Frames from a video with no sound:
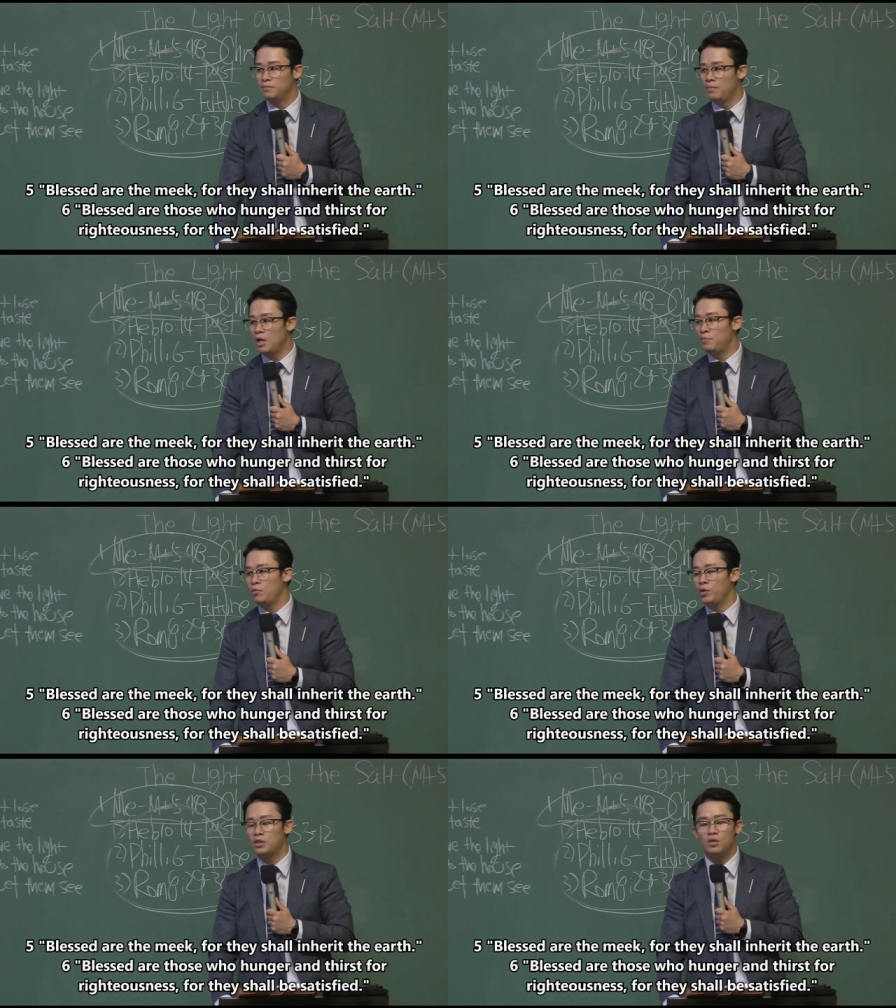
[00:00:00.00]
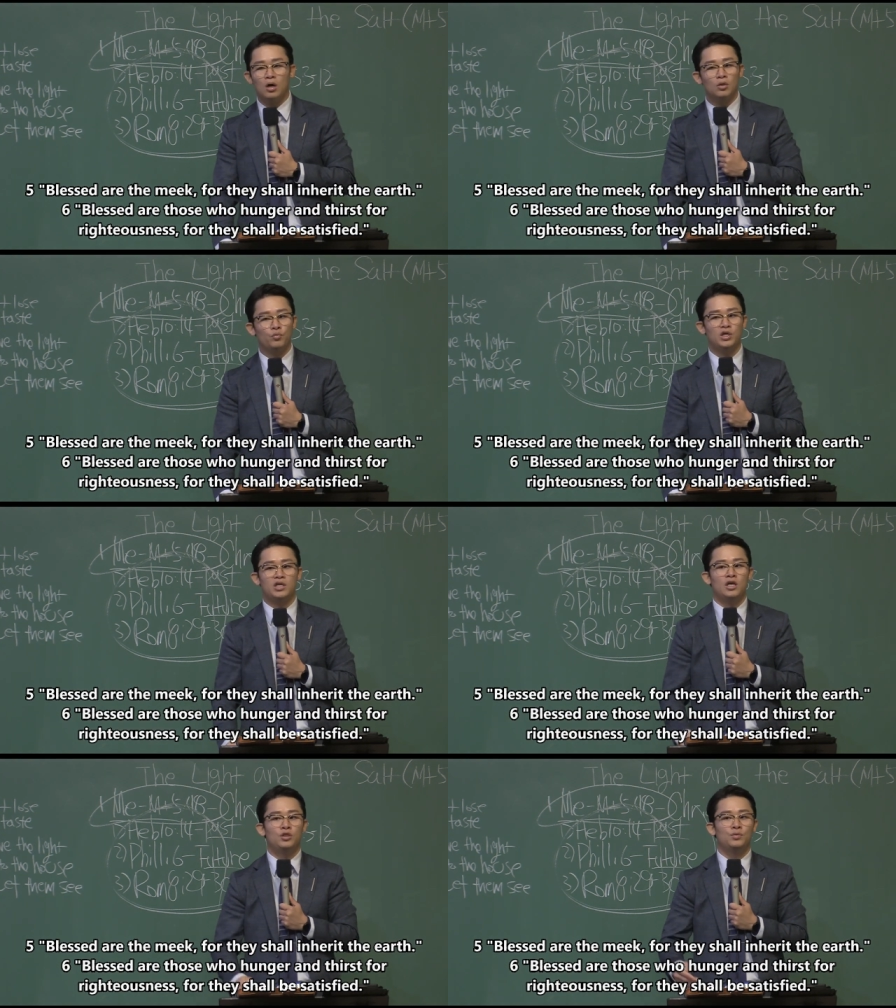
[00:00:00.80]
Maybe we thought we
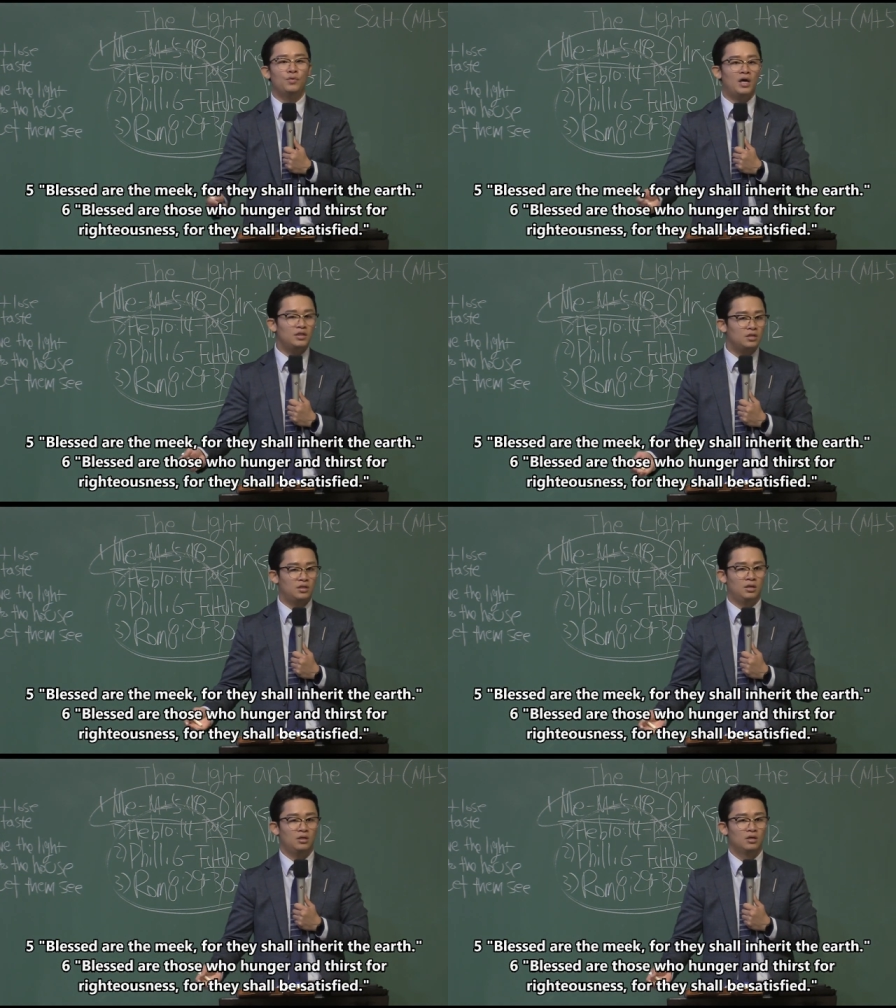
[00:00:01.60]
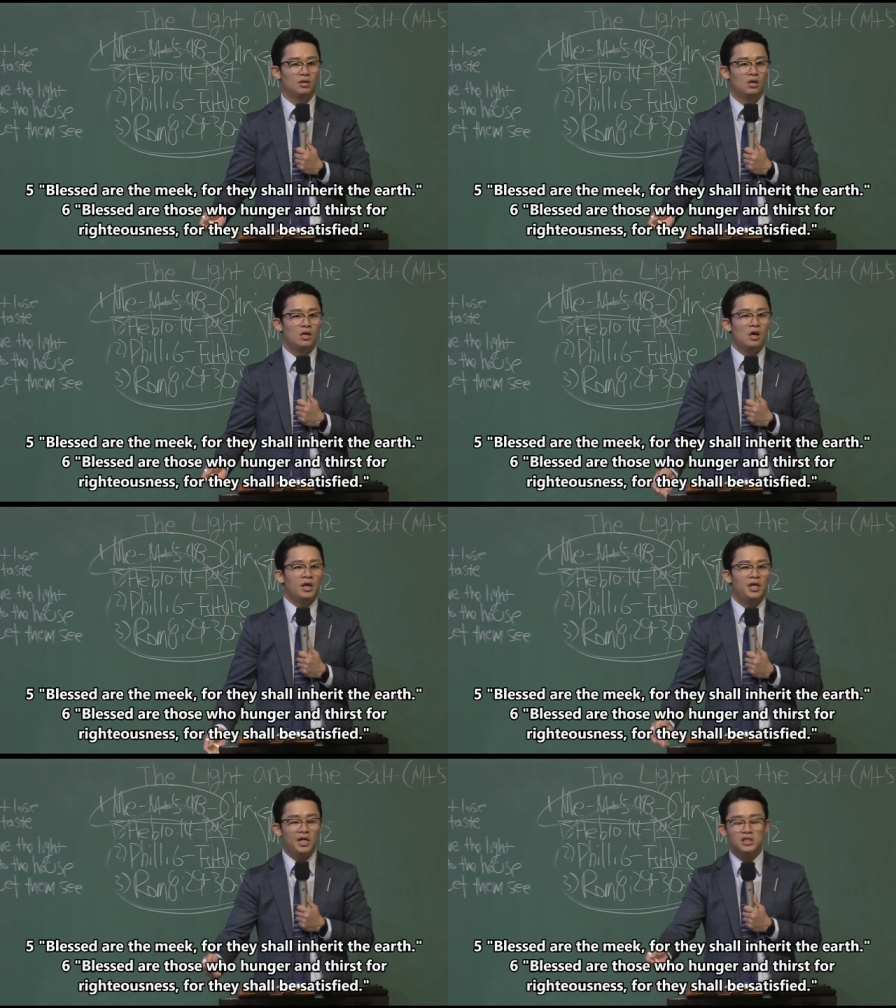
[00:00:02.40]
can do anything.
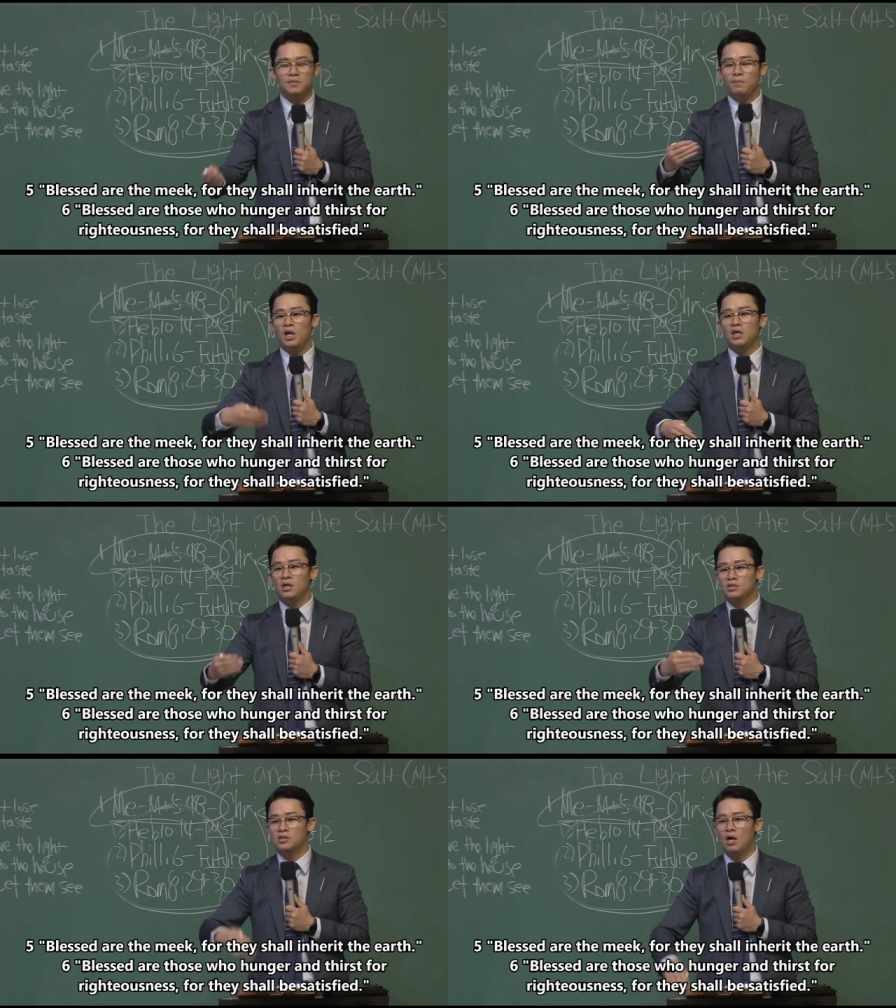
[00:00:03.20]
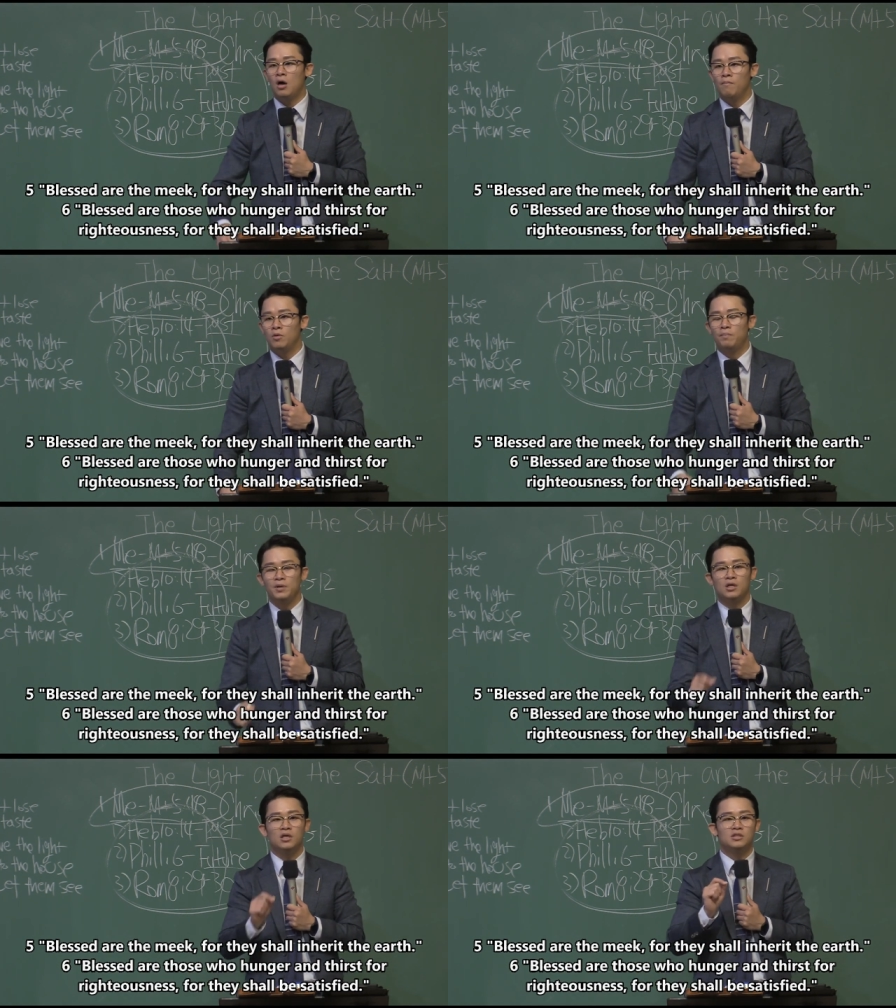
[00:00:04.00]
He's making us humble
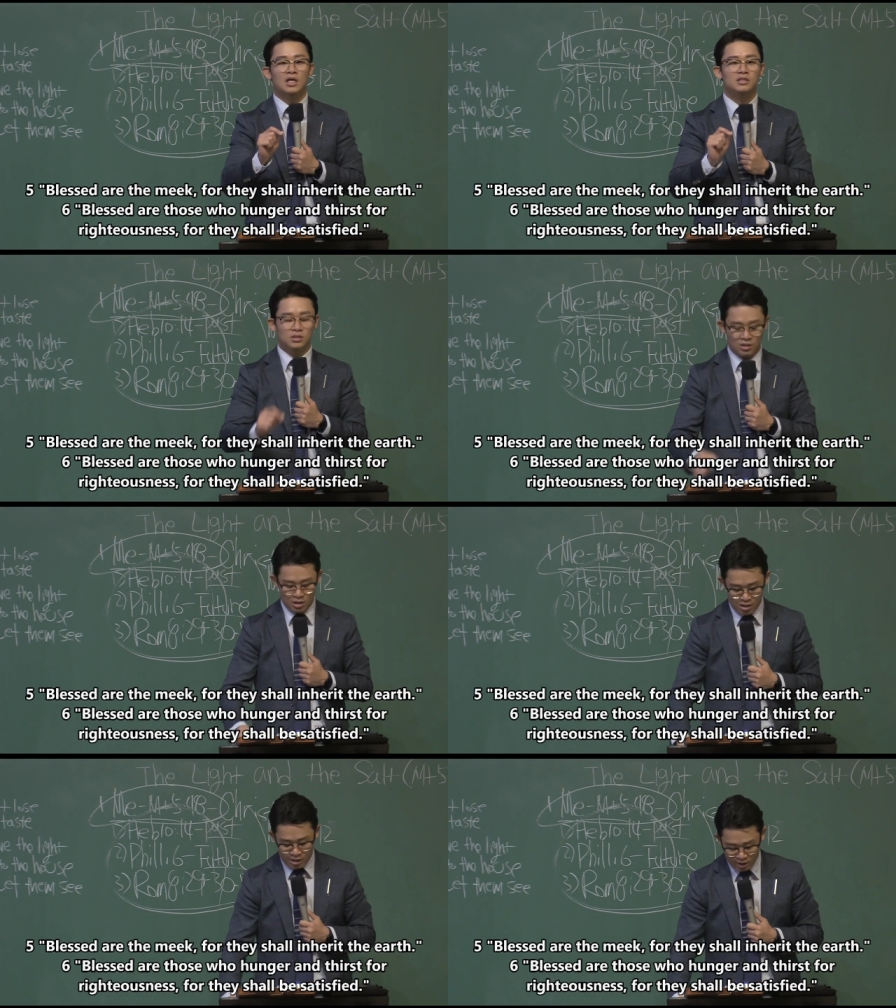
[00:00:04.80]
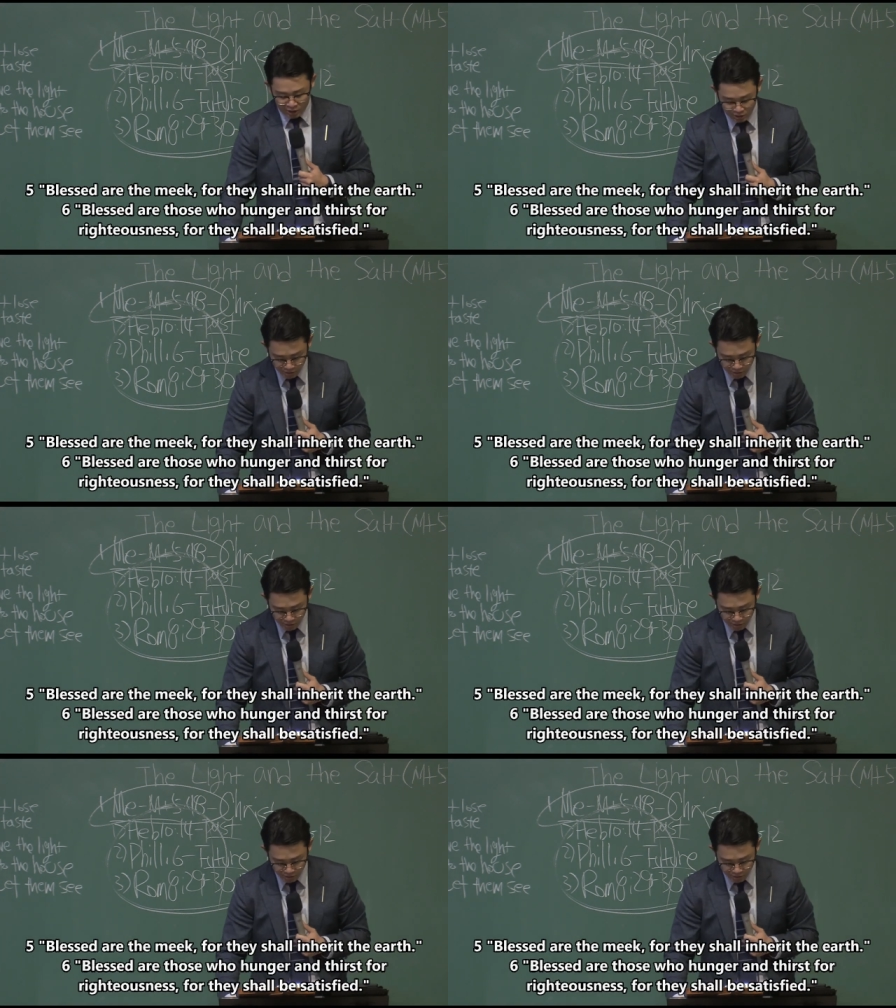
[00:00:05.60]
because that's his